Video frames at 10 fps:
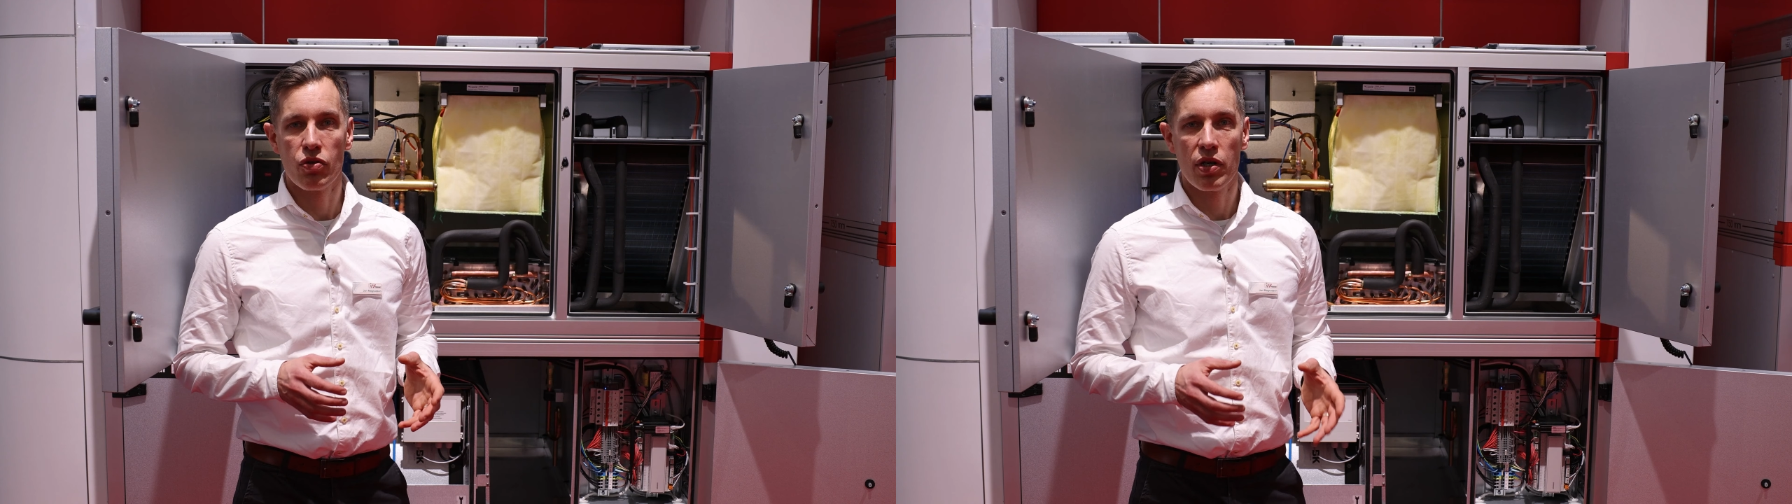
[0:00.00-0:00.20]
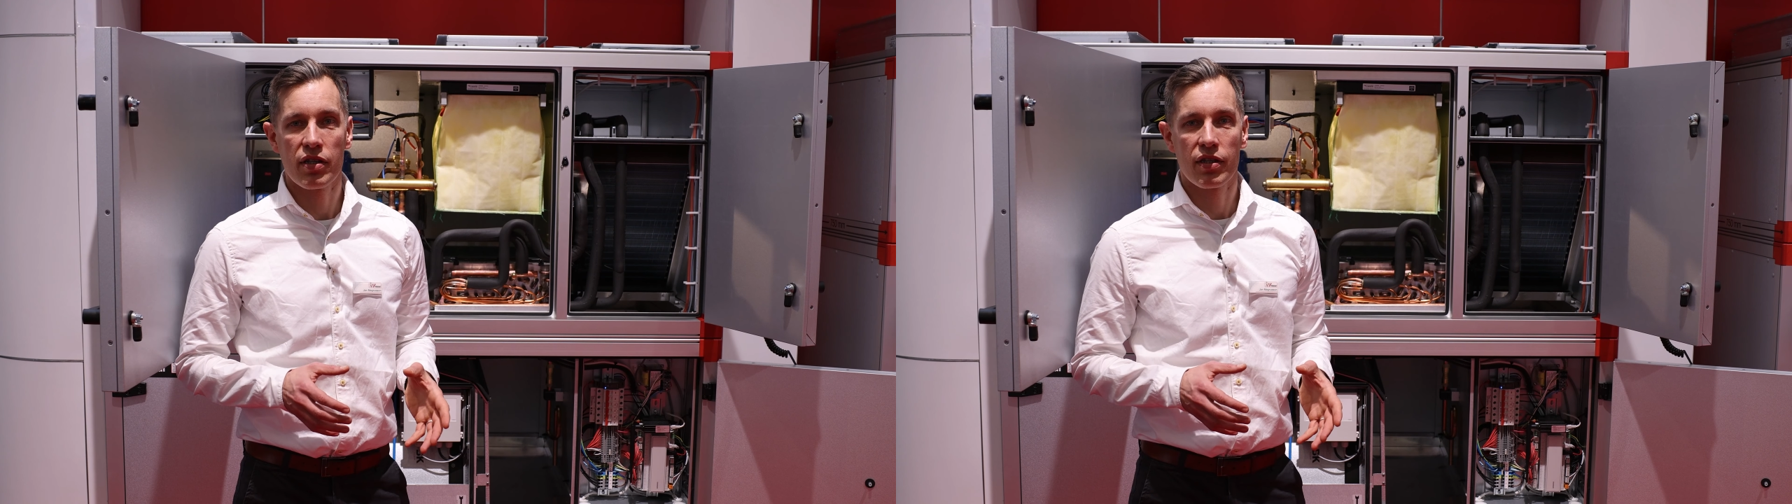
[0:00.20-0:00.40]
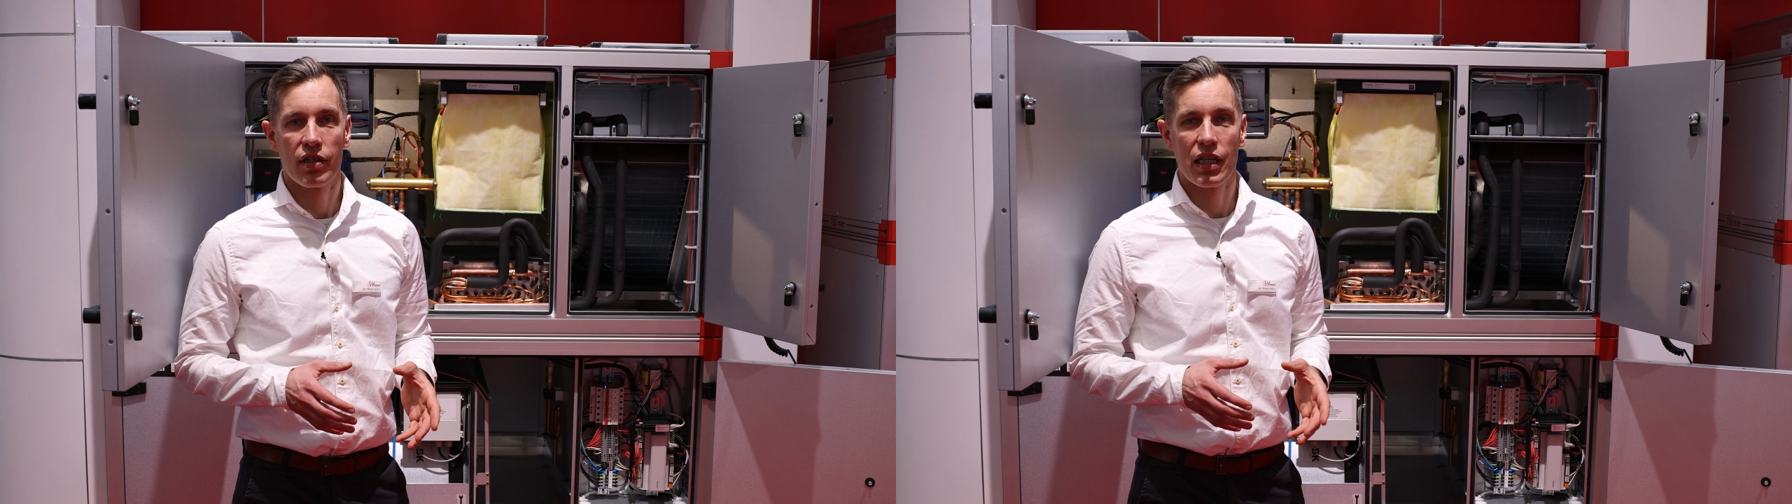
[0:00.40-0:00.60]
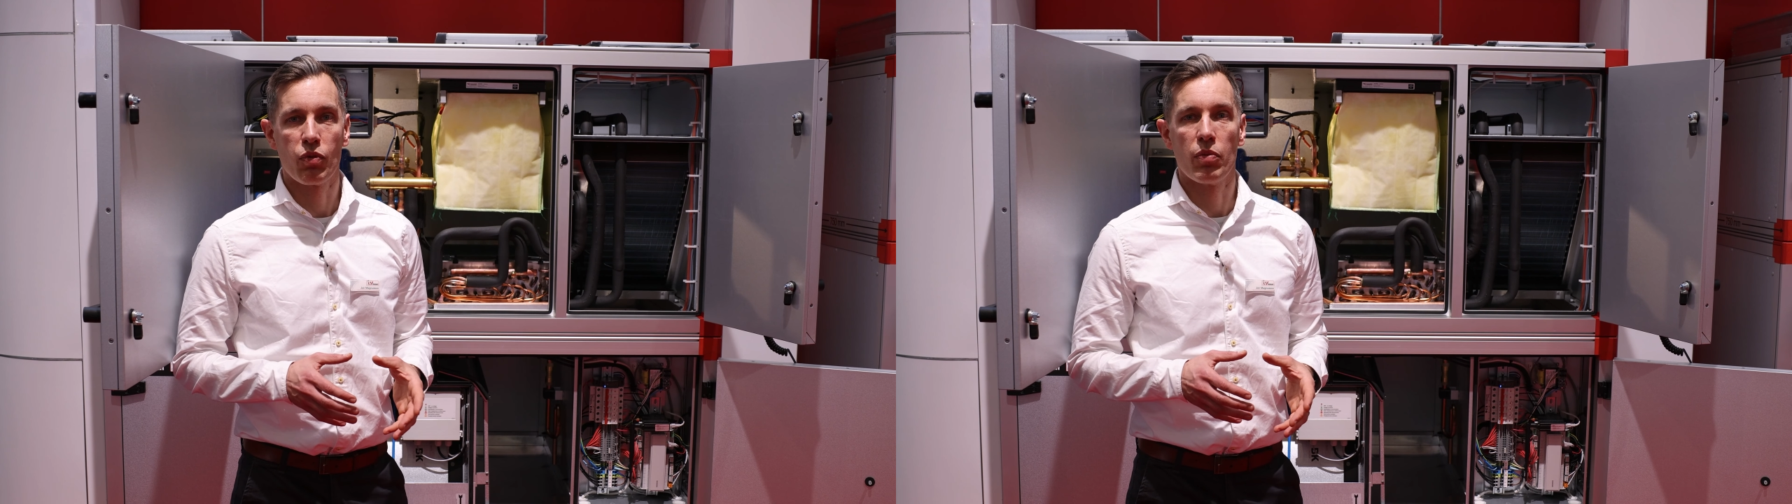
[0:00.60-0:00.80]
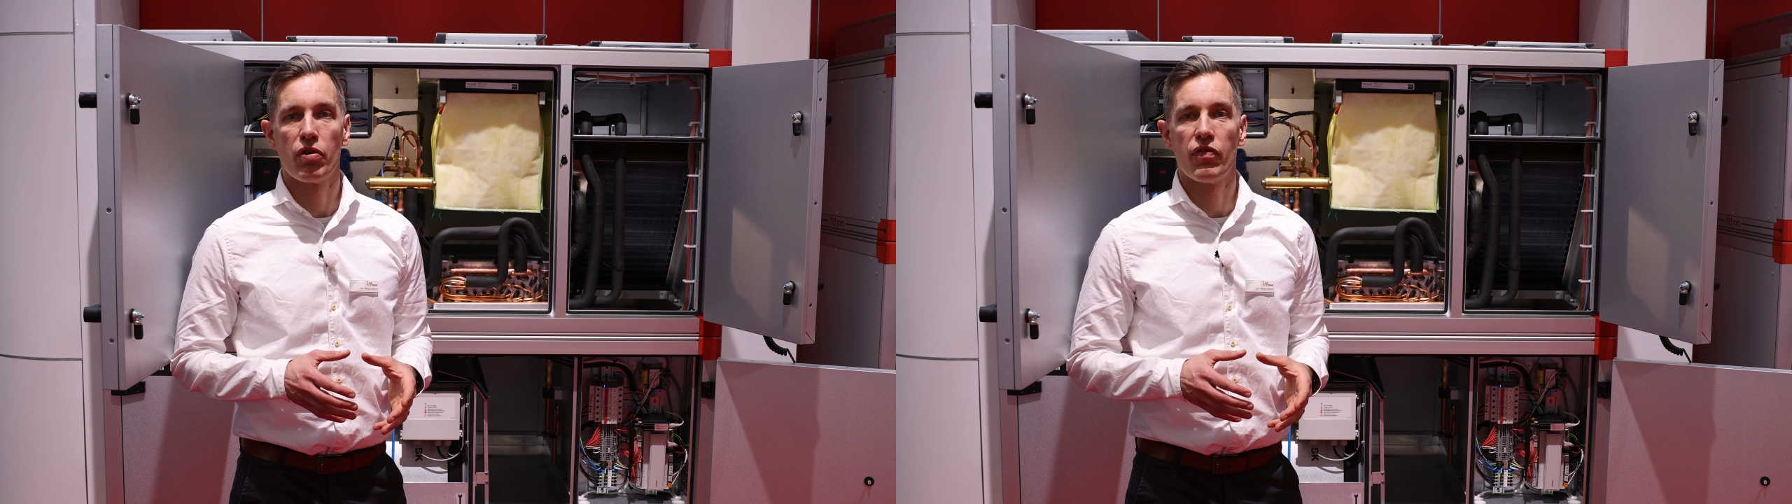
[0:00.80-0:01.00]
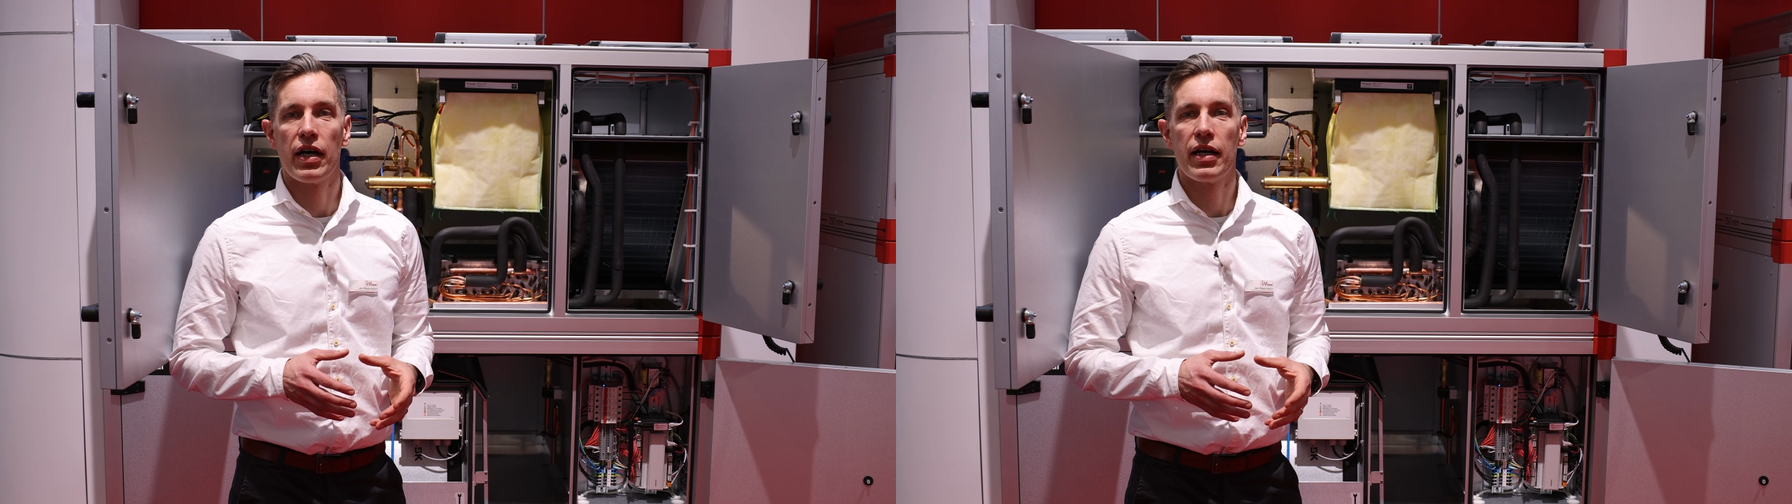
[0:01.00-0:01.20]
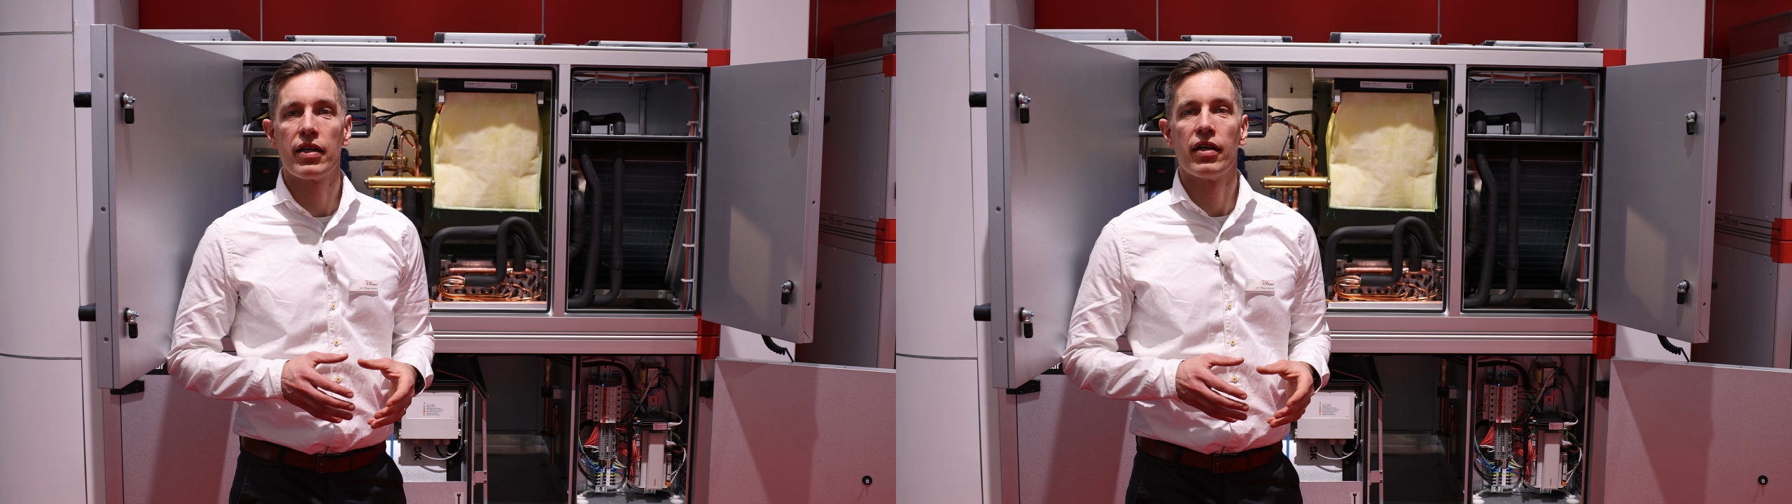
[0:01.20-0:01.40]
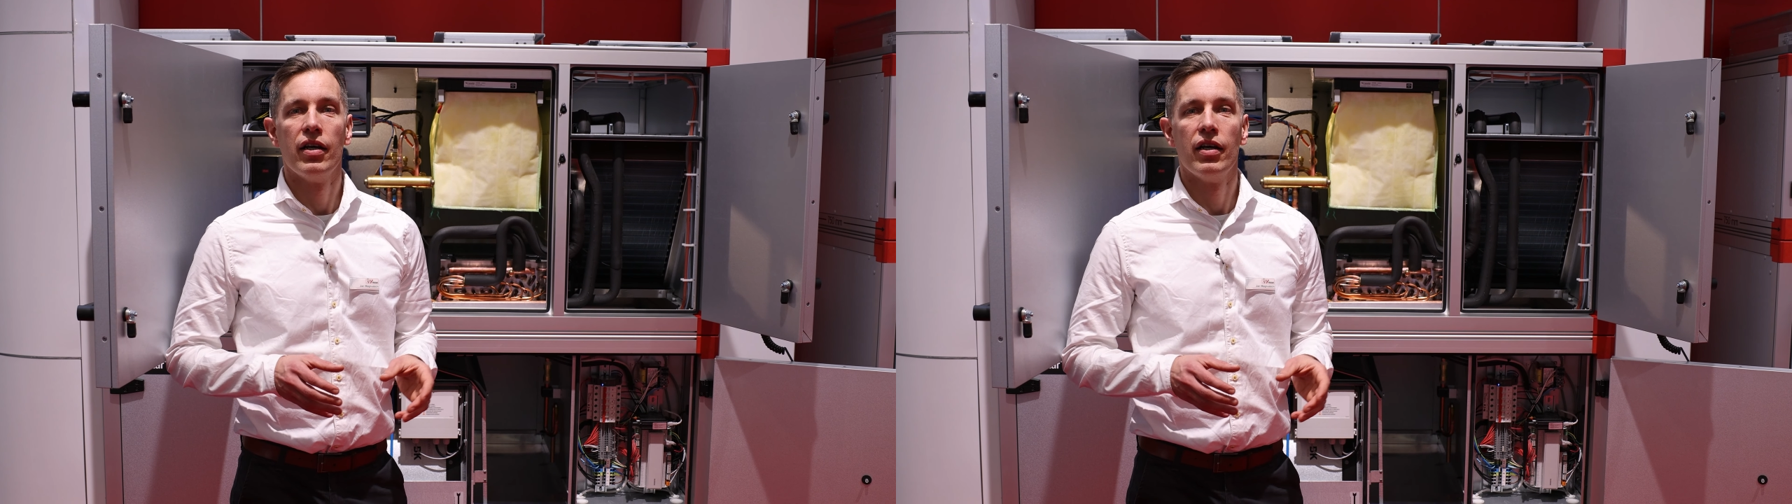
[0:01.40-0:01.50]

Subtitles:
unit that will provide